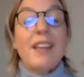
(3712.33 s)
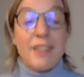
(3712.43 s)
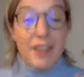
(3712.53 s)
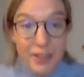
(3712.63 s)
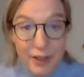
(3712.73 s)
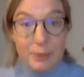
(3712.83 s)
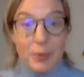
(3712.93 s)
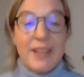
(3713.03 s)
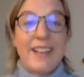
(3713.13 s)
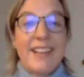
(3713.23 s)
And the third
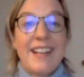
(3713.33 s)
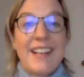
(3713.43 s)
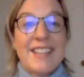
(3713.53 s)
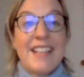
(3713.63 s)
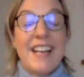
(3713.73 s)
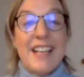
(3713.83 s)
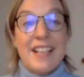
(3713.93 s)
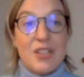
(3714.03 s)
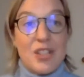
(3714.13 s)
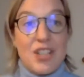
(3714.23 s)
point then is
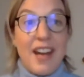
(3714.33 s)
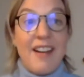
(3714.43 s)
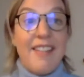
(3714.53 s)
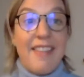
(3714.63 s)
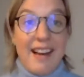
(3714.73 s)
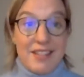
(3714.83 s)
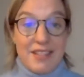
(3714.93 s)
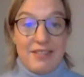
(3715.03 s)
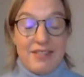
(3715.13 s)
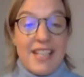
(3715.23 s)
share
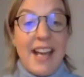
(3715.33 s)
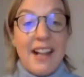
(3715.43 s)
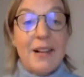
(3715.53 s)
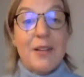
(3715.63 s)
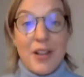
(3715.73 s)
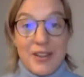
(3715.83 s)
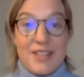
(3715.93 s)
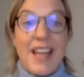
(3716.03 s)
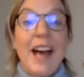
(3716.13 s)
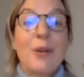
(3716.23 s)
that. Tell
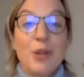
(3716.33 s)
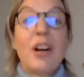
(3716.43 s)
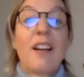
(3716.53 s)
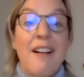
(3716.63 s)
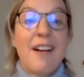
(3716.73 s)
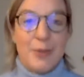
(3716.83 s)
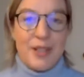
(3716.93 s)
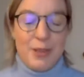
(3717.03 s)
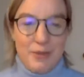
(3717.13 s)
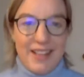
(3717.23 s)
others how you got on
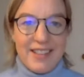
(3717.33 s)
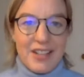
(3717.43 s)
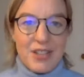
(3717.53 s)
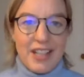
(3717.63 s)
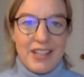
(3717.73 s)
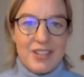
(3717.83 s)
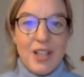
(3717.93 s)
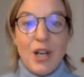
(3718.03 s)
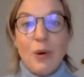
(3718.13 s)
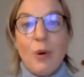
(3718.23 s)
when you made that change.
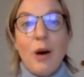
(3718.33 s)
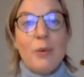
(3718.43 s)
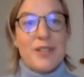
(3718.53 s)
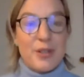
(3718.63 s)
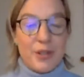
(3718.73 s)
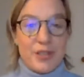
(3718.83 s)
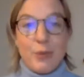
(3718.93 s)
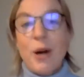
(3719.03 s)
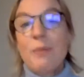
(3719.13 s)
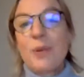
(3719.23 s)
What was
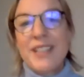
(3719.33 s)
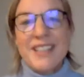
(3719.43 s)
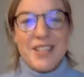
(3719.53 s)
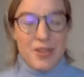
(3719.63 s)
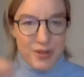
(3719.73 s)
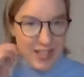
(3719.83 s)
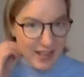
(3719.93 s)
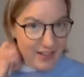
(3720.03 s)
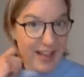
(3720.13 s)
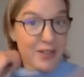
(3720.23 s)
good? What money did you
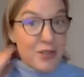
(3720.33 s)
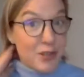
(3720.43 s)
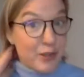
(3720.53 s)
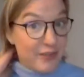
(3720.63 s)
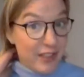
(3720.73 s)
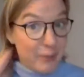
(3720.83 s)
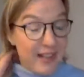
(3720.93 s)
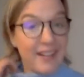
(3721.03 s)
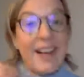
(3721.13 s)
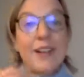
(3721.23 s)
save? How did you feel
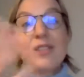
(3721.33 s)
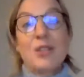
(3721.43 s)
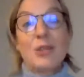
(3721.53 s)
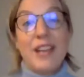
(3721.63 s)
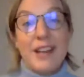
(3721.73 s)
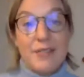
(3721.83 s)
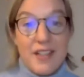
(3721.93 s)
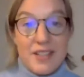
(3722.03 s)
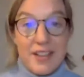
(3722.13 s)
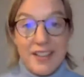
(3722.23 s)
better? How did you get
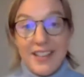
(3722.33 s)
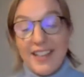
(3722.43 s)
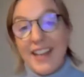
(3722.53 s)
fitter?